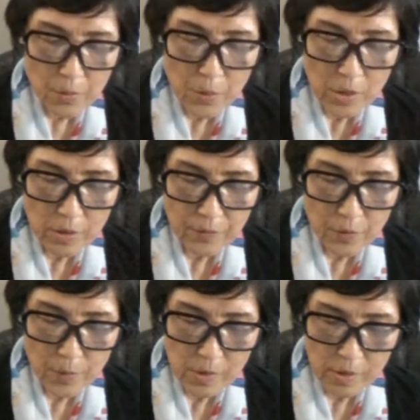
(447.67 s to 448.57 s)
burn for
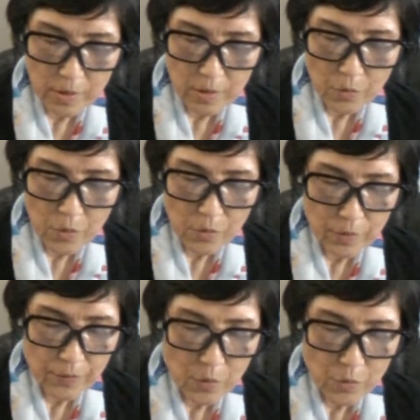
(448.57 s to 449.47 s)
burn, wound
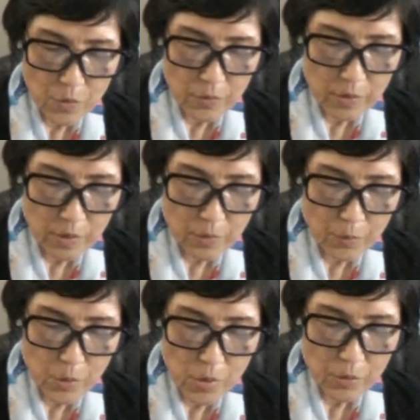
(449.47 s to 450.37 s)
for wound,
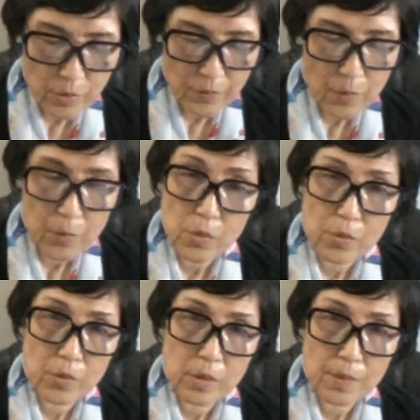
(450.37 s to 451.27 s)
bruise for
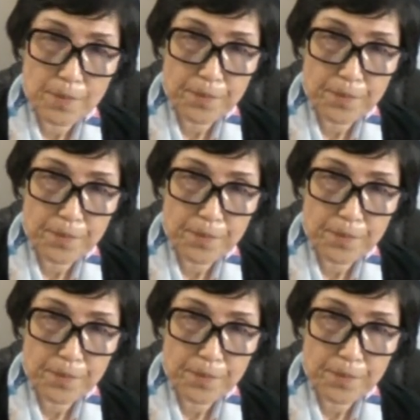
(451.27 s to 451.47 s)
bruise.